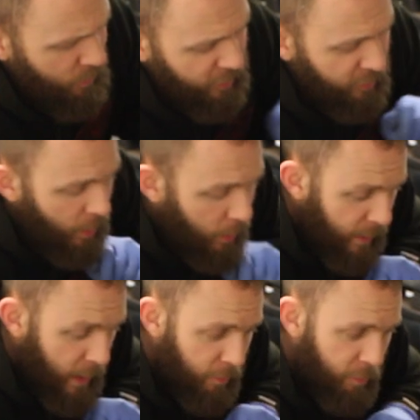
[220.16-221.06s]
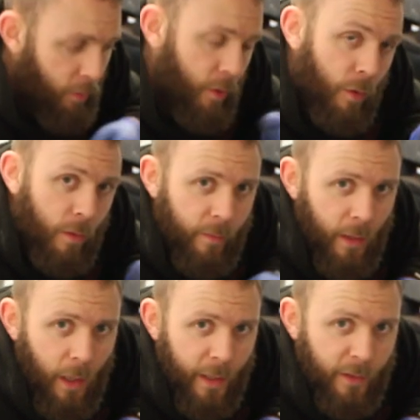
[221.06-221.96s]
want to suck that through
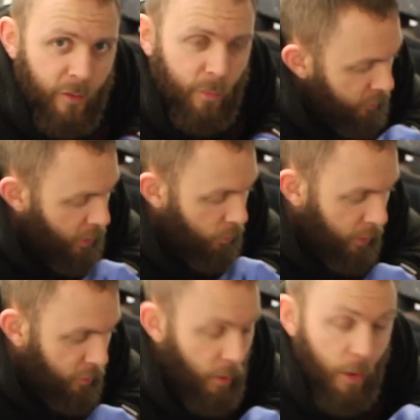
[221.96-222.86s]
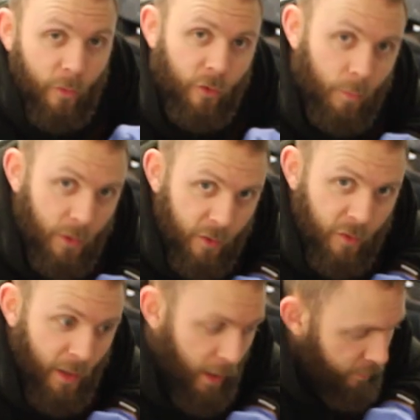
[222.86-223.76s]
the lines so if we can start with some good
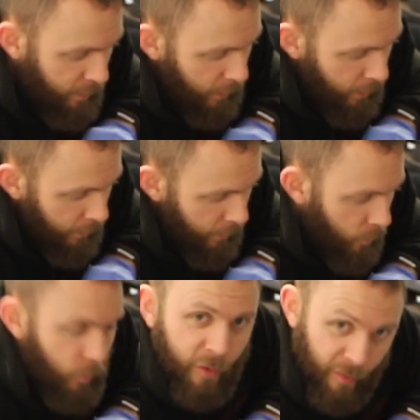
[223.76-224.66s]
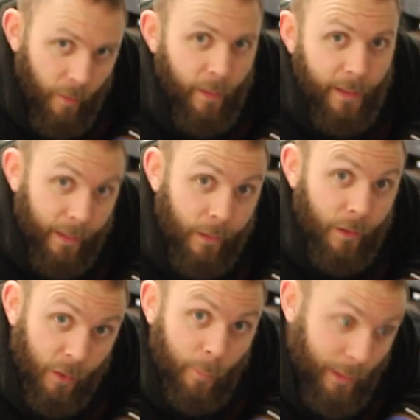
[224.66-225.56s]
stuff we're starting in a good